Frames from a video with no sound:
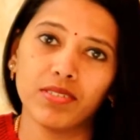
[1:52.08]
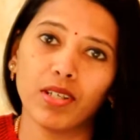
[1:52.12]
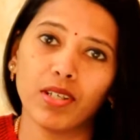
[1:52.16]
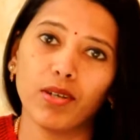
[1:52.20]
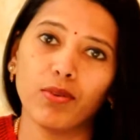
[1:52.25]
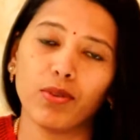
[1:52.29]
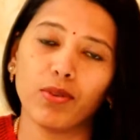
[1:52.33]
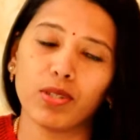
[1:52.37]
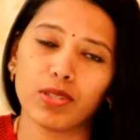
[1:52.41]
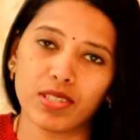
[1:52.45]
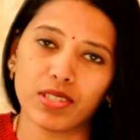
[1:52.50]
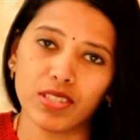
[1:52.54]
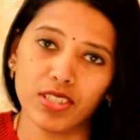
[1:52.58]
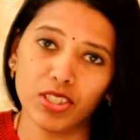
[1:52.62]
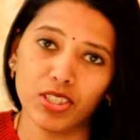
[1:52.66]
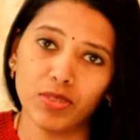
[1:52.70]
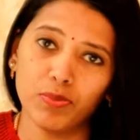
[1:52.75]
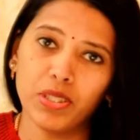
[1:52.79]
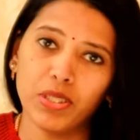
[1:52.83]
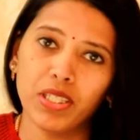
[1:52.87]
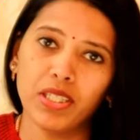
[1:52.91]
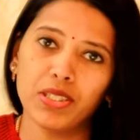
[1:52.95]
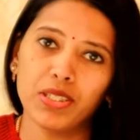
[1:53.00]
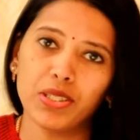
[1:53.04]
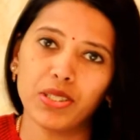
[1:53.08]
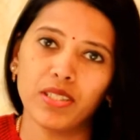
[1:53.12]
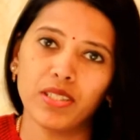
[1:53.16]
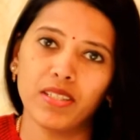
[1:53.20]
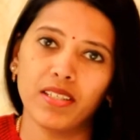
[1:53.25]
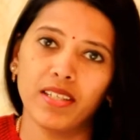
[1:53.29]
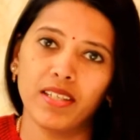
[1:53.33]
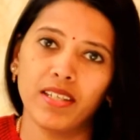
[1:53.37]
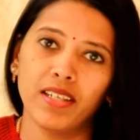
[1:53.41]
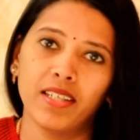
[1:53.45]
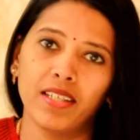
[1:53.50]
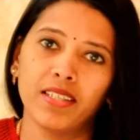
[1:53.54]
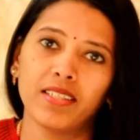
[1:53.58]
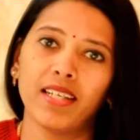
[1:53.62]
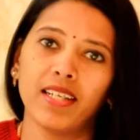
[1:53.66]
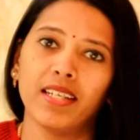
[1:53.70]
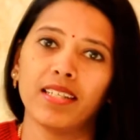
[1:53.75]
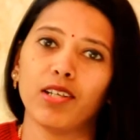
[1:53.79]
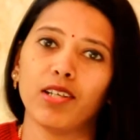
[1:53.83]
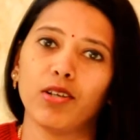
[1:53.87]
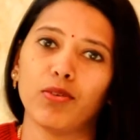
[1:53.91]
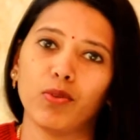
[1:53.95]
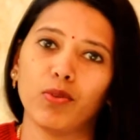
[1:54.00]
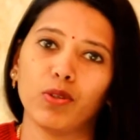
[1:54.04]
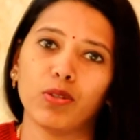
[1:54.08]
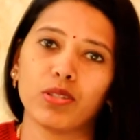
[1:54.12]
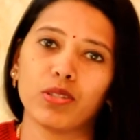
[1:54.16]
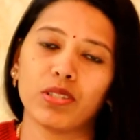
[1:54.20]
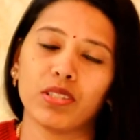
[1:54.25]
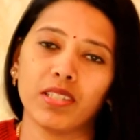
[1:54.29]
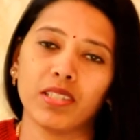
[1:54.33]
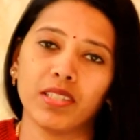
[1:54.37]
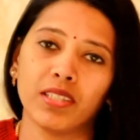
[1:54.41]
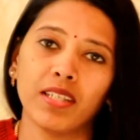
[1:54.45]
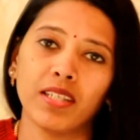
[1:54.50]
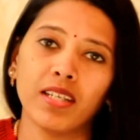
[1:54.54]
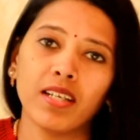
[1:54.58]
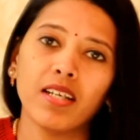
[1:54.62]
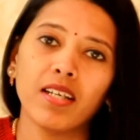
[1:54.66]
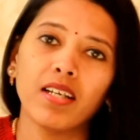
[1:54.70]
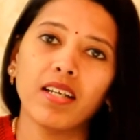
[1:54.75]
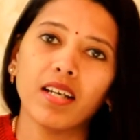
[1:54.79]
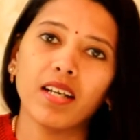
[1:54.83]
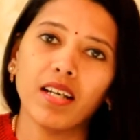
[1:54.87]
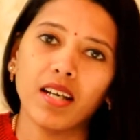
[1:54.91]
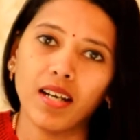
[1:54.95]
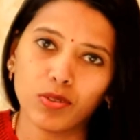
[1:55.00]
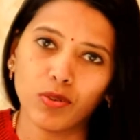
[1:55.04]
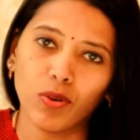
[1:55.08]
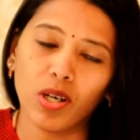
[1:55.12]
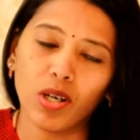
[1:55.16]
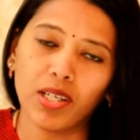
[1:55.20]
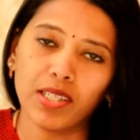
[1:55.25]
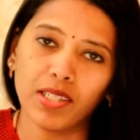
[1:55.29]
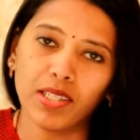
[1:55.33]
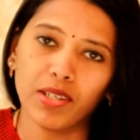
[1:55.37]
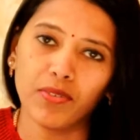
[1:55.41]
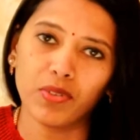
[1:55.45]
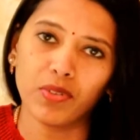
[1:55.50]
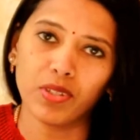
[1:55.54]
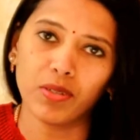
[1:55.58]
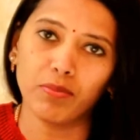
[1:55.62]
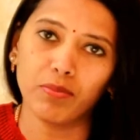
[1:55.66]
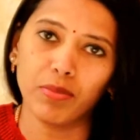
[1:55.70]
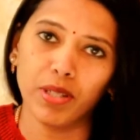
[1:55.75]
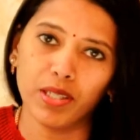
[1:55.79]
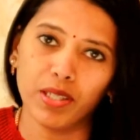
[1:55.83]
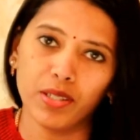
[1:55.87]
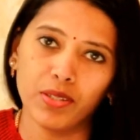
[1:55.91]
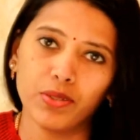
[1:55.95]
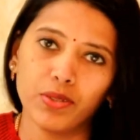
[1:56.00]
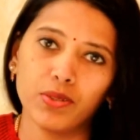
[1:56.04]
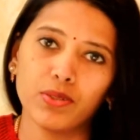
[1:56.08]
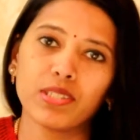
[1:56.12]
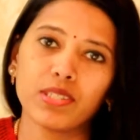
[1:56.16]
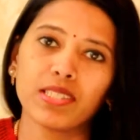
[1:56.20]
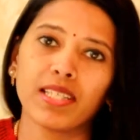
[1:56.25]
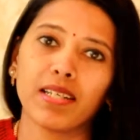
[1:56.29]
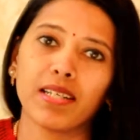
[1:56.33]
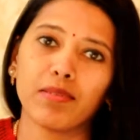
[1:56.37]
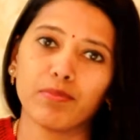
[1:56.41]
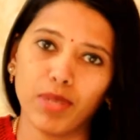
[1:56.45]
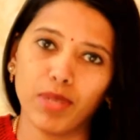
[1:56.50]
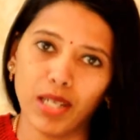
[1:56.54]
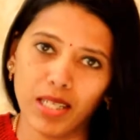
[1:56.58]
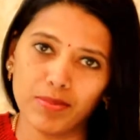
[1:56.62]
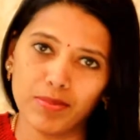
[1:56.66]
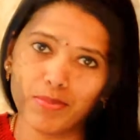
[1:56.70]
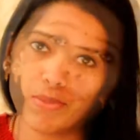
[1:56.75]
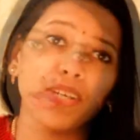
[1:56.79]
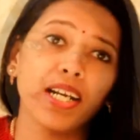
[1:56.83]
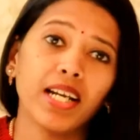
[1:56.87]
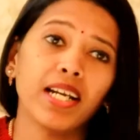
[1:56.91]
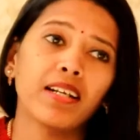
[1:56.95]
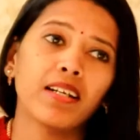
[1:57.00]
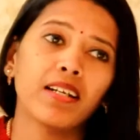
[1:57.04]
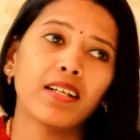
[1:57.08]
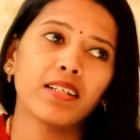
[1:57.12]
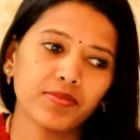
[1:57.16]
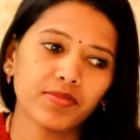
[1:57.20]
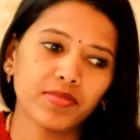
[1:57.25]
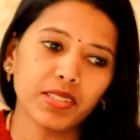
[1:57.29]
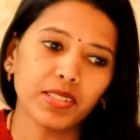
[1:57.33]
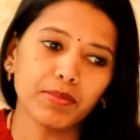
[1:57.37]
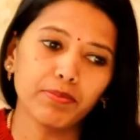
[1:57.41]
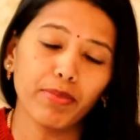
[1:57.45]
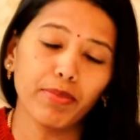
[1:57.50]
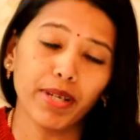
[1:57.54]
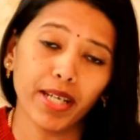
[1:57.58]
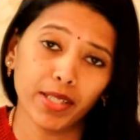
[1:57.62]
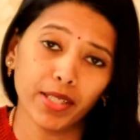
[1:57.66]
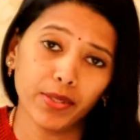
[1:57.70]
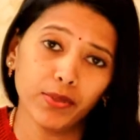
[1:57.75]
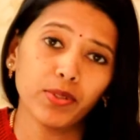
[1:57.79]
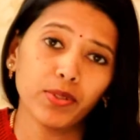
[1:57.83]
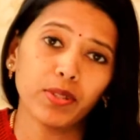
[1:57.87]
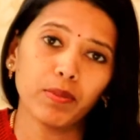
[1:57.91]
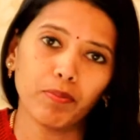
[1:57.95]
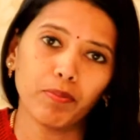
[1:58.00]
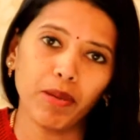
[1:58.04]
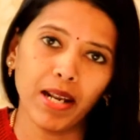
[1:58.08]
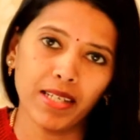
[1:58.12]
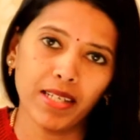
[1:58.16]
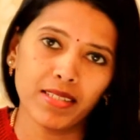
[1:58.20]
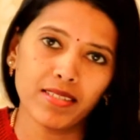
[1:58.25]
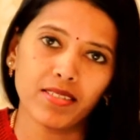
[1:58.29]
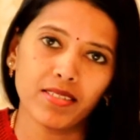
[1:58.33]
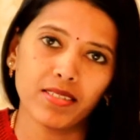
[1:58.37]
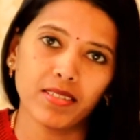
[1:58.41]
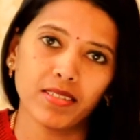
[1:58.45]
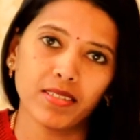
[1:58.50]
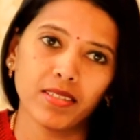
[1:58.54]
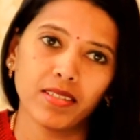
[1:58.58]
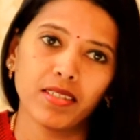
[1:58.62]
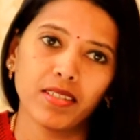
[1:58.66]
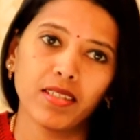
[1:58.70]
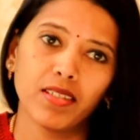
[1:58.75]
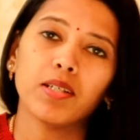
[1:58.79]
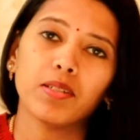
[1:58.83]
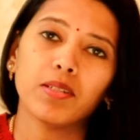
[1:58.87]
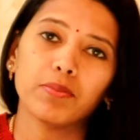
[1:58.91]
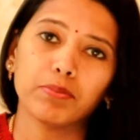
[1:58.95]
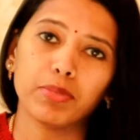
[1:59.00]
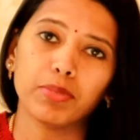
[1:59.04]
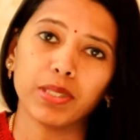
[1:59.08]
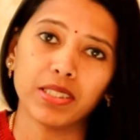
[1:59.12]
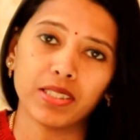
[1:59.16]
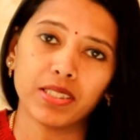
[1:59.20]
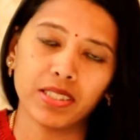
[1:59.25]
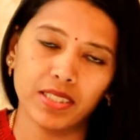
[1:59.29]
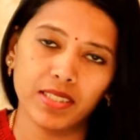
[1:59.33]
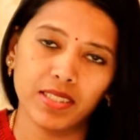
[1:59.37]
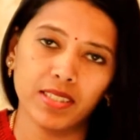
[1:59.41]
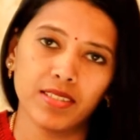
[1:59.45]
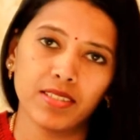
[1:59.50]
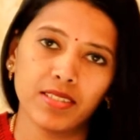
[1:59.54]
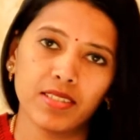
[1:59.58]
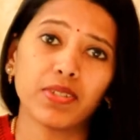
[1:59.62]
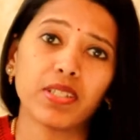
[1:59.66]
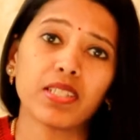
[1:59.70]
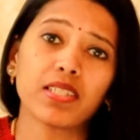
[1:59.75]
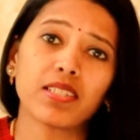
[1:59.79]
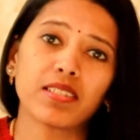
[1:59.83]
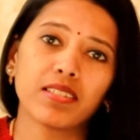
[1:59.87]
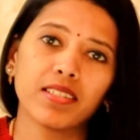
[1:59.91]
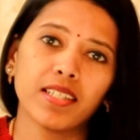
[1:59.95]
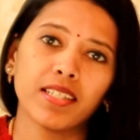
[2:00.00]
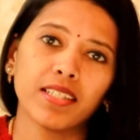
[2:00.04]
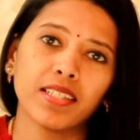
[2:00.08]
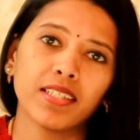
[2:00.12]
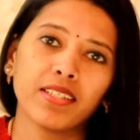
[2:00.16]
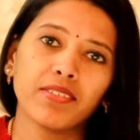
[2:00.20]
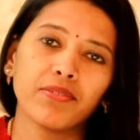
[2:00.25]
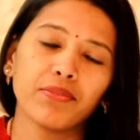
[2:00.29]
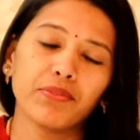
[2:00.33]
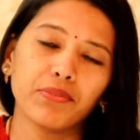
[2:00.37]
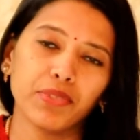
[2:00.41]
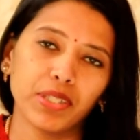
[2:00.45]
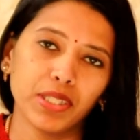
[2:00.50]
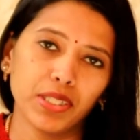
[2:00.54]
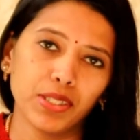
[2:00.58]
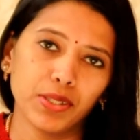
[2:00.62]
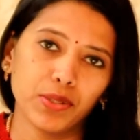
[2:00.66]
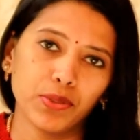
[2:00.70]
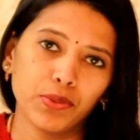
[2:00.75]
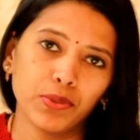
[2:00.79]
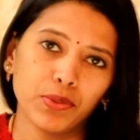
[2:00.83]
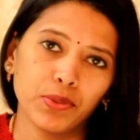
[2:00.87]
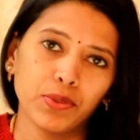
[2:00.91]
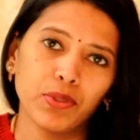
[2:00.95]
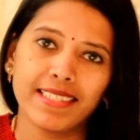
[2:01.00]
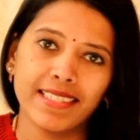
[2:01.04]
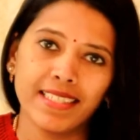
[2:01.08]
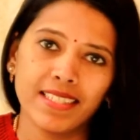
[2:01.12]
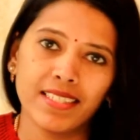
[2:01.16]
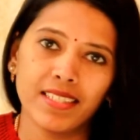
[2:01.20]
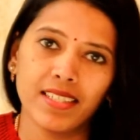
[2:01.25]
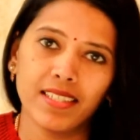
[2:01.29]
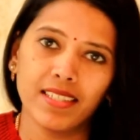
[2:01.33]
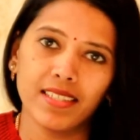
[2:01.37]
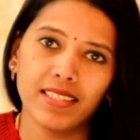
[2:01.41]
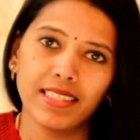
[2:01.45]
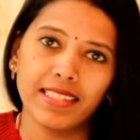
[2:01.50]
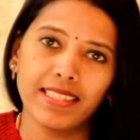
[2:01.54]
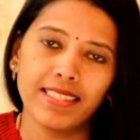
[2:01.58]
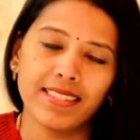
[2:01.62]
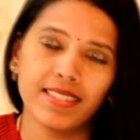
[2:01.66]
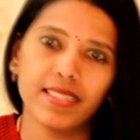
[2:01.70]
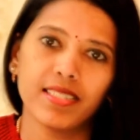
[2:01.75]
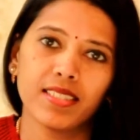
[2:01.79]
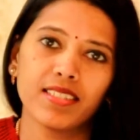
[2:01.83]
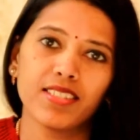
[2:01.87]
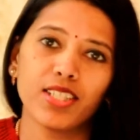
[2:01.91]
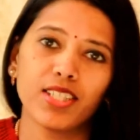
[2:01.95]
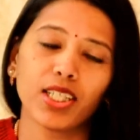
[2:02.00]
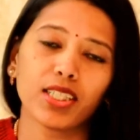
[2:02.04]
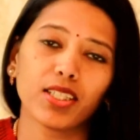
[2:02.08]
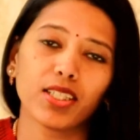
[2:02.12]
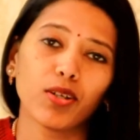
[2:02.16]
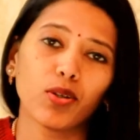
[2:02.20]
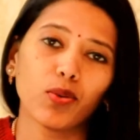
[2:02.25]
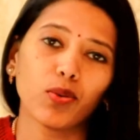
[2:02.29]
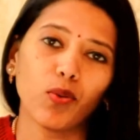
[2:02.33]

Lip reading: was the germination rate and how was the quality of the bare roots and bulbs. When the bare root plants are purchased, first thing we need to see is check the